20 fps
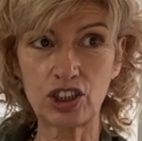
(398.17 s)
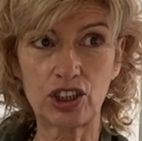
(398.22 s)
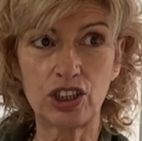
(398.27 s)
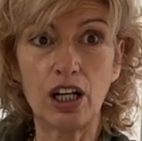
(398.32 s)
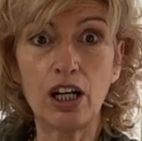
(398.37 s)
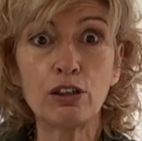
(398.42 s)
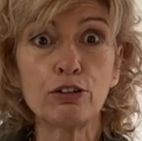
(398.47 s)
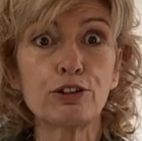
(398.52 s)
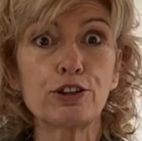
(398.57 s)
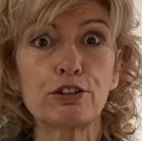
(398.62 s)

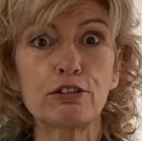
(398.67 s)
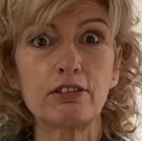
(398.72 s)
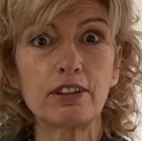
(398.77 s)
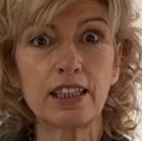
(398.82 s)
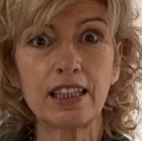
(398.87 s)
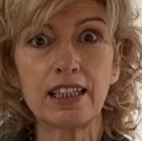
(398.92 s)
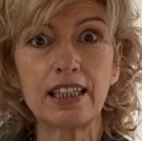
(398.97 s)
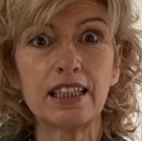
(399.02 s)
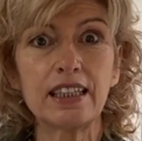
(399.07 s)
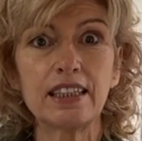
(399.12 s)
altering
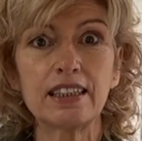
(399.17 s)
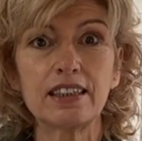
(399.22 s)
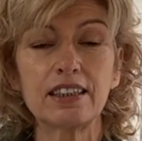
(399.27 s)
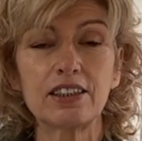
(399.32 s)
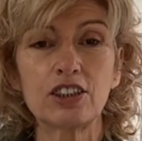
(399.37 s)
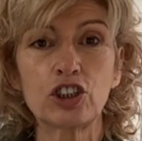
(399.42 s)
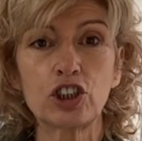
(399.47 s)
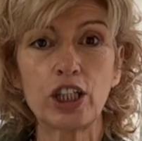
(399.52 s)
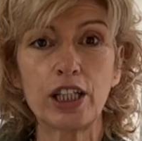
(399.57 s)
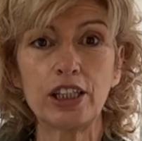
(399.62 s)
it,
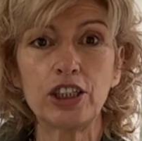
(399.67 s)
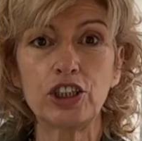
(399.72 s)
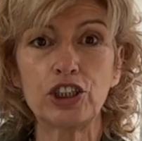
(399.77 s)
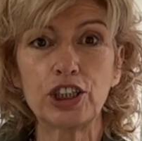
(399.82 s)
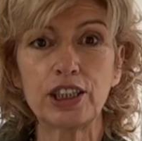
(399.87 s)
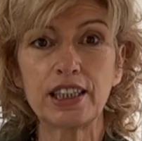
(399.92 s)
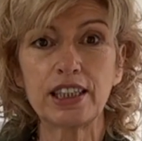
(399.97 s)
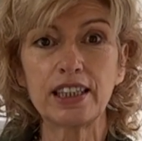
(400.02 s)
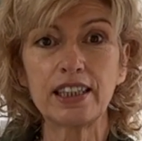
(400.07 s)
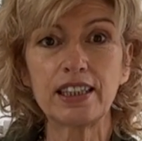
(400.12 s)

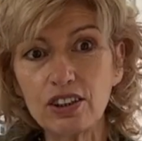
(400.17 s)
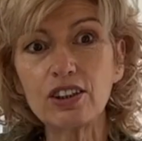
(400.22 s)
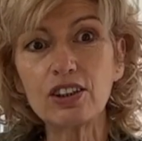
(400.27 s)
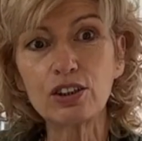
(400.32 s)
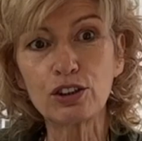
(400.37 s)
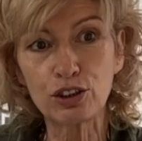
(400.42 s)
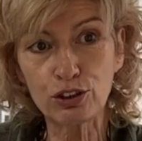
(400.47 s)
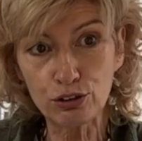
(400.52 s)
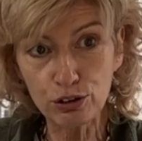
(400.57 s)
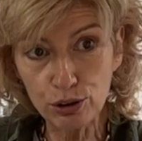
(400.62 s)
changing it
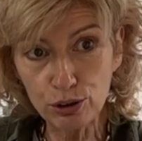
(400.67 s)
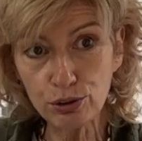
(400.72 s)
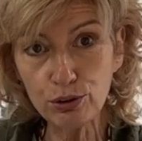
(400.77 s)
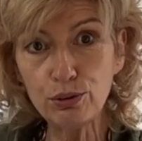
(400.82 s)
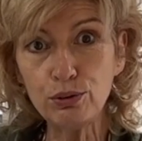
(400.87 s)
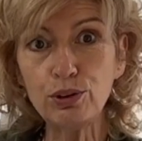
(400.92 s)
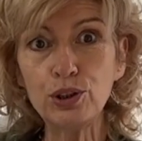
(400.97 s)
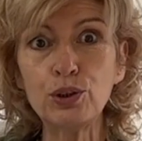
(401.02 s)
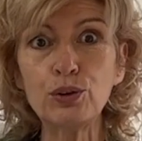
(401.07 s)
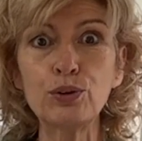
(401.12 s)
through
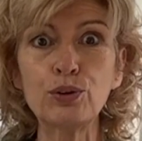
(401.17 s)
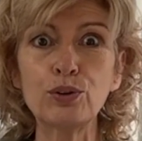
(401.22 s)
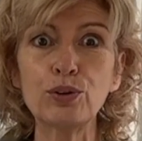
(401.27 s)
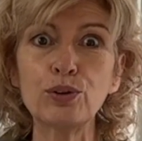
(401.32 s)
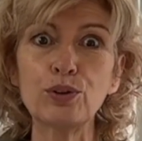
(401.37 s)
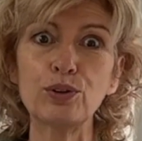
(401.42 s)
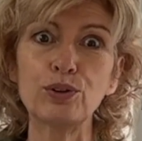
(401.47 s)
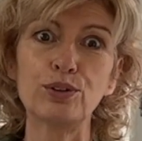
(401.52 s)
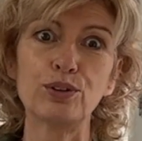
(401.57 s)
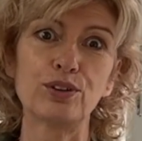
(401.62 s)

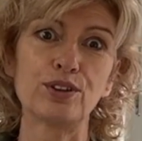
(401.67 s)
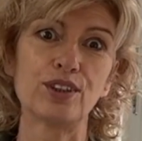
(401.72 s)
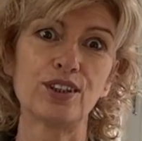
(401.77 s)
your